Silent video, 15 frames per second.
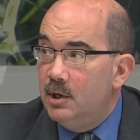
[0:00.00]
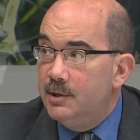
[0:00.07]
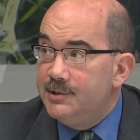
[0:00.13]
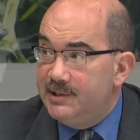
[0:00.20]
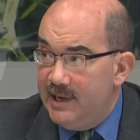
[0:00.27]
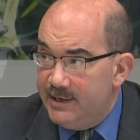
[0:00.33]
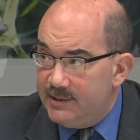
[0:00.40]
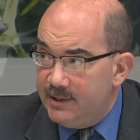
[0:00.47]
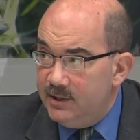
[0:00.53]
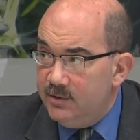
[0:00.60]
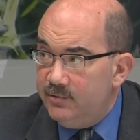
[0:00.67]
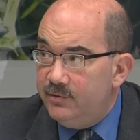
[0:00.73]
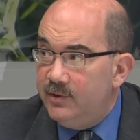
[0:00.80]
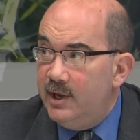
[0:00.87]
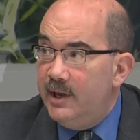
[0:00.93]

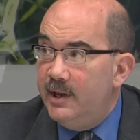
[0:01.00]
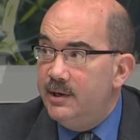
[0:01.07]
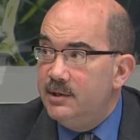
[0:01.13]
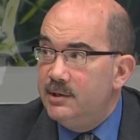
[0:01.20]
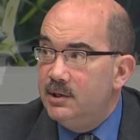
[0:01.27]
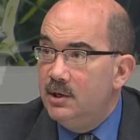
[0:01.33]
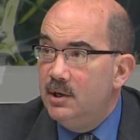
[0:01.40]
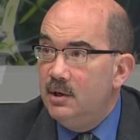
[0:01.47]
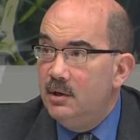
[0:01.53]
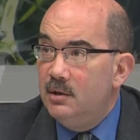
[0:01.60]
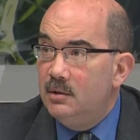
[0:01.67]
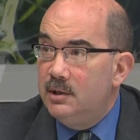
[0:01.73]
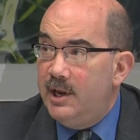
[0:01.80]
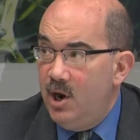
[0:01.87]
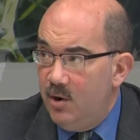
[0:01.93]
sensitive and
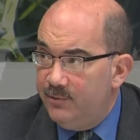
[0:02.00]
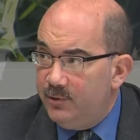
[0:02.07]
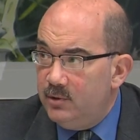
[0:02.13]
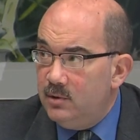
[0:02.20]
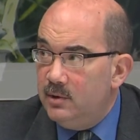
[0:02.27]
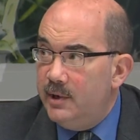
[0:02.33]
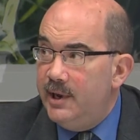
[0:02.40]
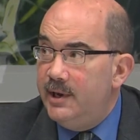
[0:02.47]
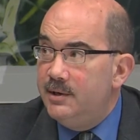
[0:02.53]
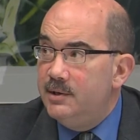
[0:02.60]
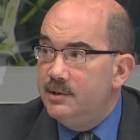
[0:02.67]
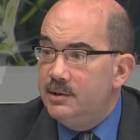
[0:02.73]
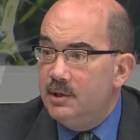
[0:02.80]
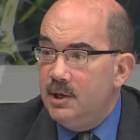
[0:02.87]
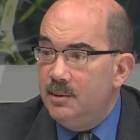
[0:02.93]
careful
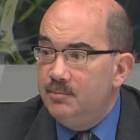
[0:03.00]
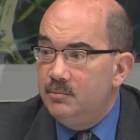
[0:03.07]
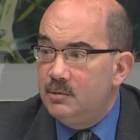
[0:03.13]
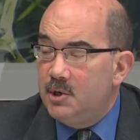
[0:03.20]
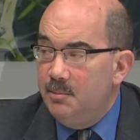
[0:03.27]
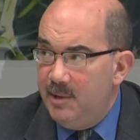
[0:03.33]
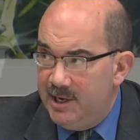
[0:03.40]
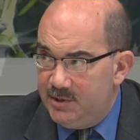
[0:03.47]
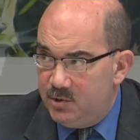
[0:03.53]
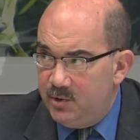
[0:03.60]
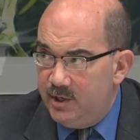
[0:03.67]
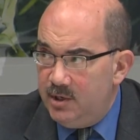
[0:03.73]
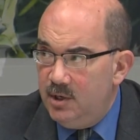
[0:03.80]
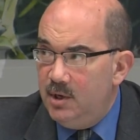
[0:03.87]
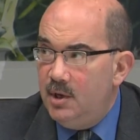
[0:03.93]
and
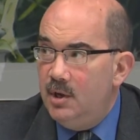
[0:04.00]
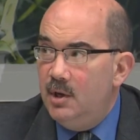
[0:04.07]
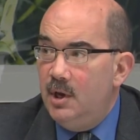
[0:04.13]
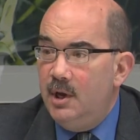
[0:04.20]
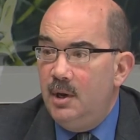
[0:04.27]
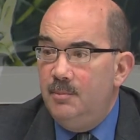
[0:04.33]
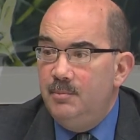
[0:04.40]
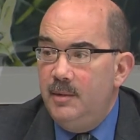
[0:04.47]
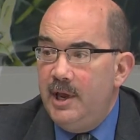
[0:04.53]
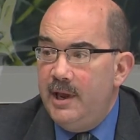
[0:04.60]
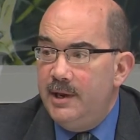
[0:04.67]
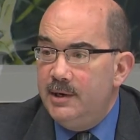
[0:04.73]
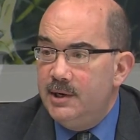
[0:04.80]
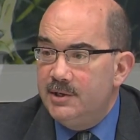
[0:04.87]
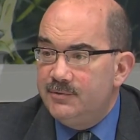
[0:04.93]
commensurate.
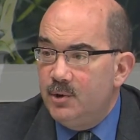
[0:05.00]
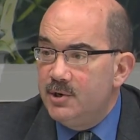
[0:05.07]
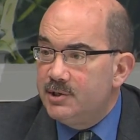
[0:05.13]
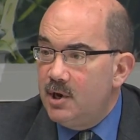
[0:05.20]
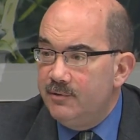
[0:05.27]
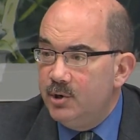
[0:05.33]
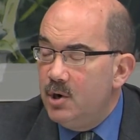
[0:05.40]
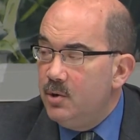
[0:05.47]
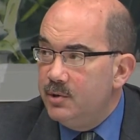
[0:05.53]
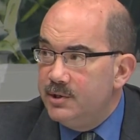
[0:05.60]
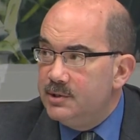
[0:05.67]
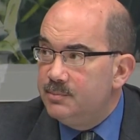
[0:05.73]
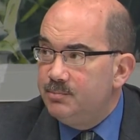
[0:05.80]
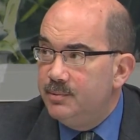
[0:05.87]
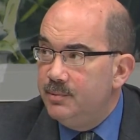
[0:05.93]
And as far as Governor
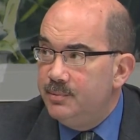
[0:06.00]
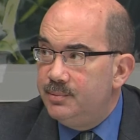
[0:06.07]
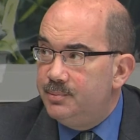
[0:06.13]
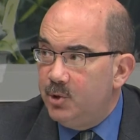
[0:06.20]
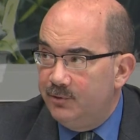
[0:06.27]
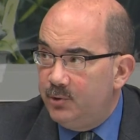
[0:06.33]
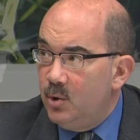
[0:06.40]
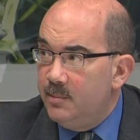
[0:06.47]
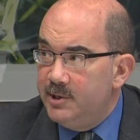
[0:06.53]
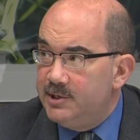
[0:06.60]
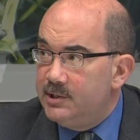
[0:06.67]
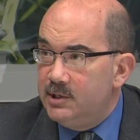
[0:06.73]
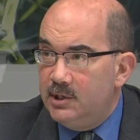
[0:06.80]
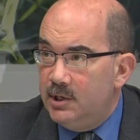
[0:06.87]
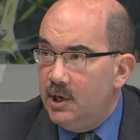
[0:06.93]
Hogan's
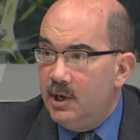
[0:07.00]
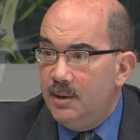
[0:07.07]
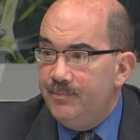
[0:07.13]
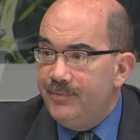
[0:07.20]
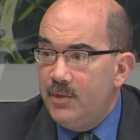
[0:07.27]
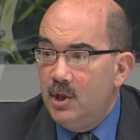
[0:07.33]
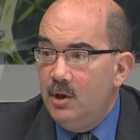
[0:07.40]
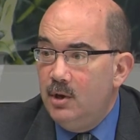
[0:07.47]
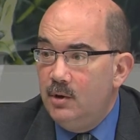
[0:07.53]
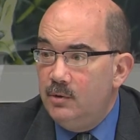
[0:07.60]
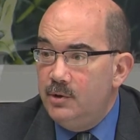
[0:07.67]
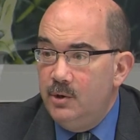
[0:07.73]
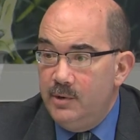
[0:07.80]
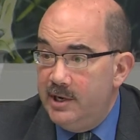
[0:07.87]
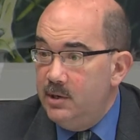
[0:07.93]
performance,
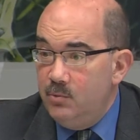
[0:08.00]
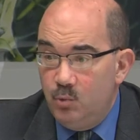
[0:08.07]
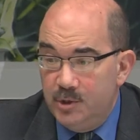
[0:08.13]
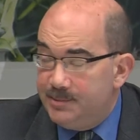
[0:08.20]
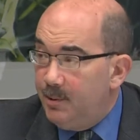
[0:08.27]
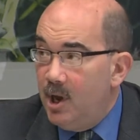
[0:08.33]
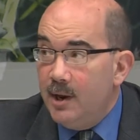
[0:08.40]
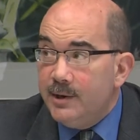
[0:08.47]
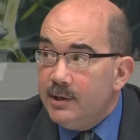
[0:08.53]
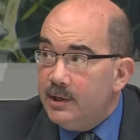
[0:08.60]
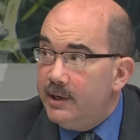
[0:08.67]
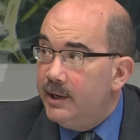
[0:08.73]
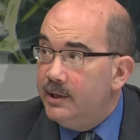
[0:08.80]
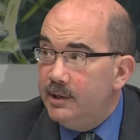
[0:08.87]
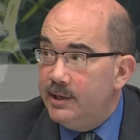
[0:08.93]
you know, he
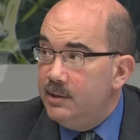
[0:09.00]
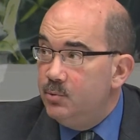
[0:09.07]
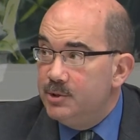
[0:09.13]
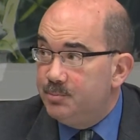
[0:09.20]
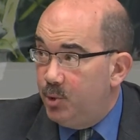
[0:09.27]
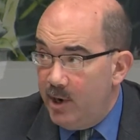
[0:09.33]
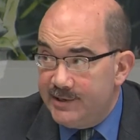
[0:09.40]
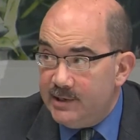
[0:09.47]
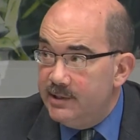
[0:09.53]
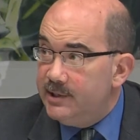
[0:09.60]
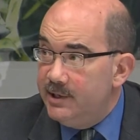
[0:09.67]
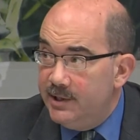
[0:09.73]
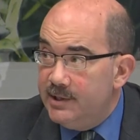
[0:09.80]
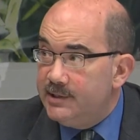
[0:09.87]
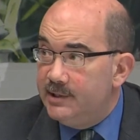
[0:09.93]
responded and he was present
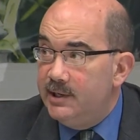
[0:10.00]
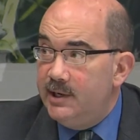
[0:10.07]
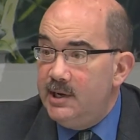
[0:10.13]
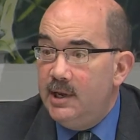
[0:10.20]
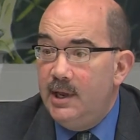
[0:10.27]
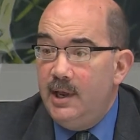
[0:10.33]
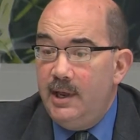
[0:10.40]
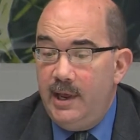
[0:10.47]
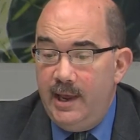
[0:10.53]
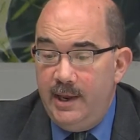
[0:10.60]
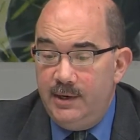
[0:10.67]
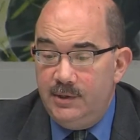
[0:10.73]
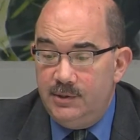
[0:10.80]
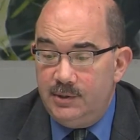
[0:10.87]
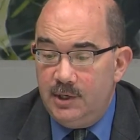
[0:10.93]
in the city,
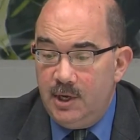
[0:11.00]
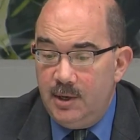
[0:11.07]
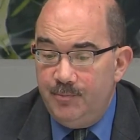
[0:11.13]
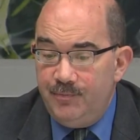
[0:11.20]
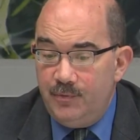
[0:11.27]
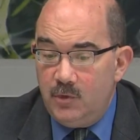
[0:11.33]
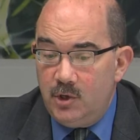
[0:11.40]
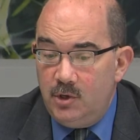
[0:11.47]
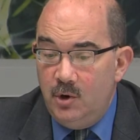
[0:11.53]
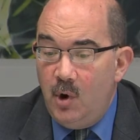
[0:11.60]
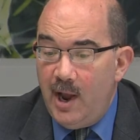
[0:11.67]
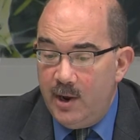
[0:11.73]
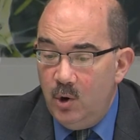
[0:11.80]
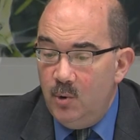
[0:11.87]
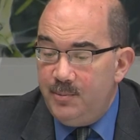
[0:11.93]
and you know,
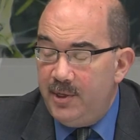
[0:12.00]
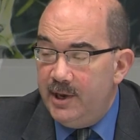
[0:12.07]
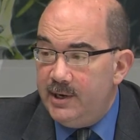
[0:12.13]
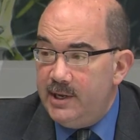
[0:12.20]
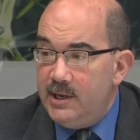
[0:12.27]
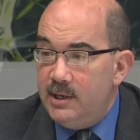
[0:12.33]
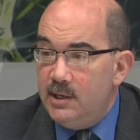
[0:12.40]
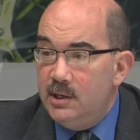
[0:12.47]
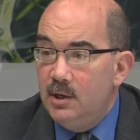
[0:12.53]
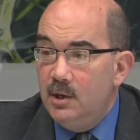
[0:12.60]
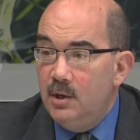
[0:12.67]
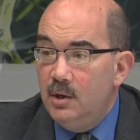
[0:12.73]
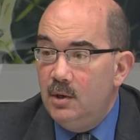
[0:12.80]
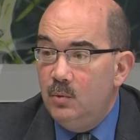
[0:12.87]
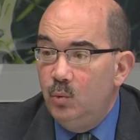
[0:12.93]
I hope that he
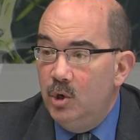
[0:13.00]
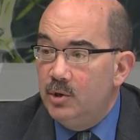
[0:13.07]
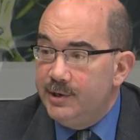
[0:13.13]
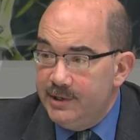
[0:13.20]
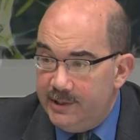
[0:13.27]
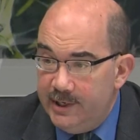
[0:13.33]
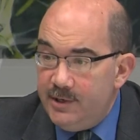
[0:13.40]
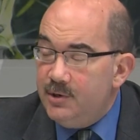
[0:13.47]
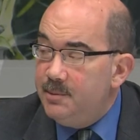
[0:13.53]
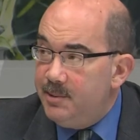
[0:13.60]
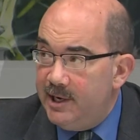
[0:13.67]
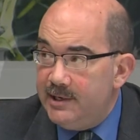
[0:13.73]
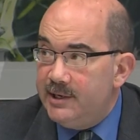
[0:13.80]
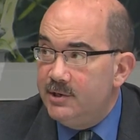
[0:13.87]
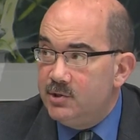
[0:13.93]
will continue to
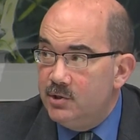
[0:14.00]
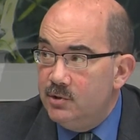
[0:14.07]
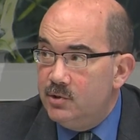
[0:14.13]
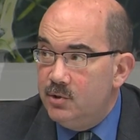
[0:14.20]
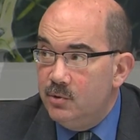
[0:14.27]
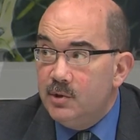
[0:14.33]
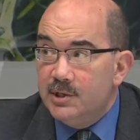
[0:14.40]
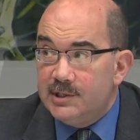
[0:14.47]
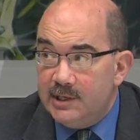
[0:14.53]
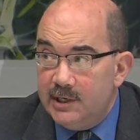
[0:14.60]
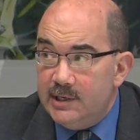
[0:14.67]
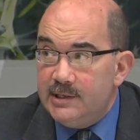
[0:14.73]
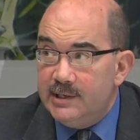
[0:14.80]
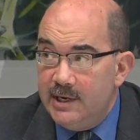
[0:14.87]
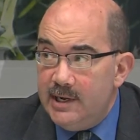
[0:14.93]
pay attention to the
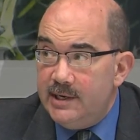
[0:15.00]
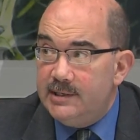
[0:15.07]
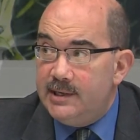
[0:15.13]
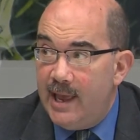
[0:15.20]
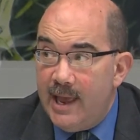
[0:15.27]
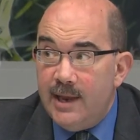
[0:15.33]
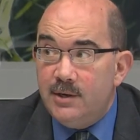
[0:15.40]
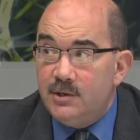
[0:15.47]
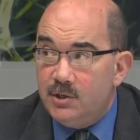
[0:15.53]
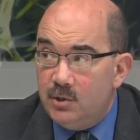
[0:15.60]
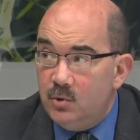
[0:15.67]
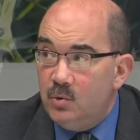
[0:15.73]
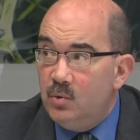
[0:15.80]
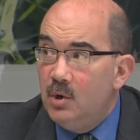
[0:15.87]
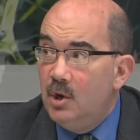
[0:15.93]
city's needs and
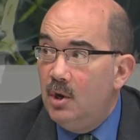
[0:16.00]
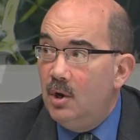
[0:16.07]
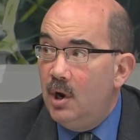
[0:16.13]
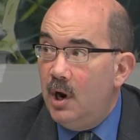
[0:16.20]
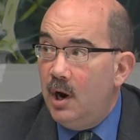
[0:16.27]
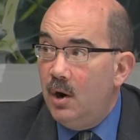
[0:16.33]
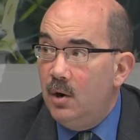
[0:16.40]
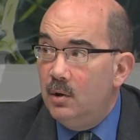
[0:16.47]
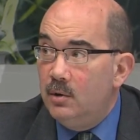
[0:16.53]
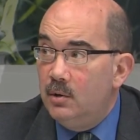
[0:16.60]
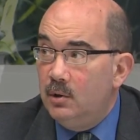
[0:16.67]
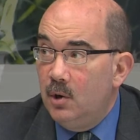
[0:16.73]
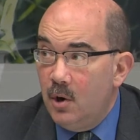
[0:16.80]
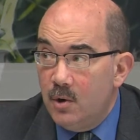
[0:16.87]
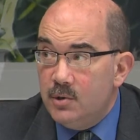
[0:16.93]
to our
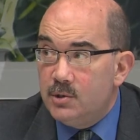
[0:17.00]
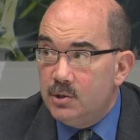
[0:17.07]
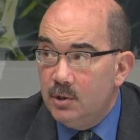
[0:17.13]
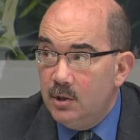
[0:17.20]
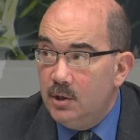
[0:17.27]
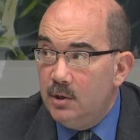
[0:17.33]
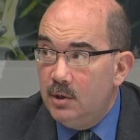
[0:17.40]
large